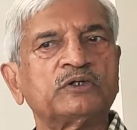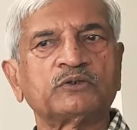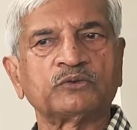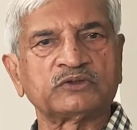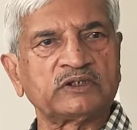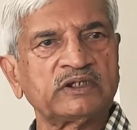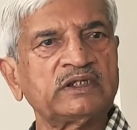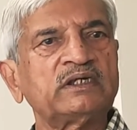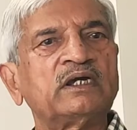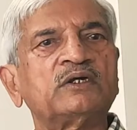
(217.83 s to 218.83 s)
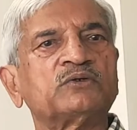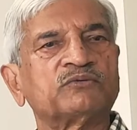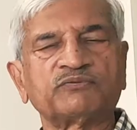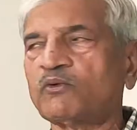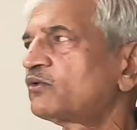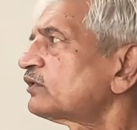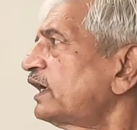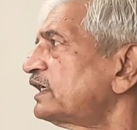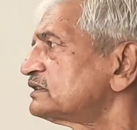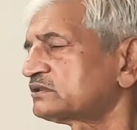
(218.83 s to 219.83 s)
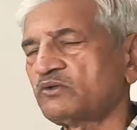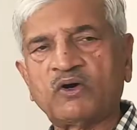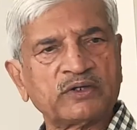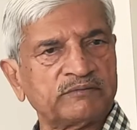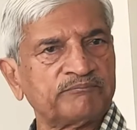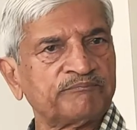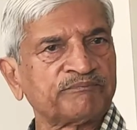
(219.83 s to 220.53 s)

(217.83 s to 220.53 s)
to 3, to 4 and so on.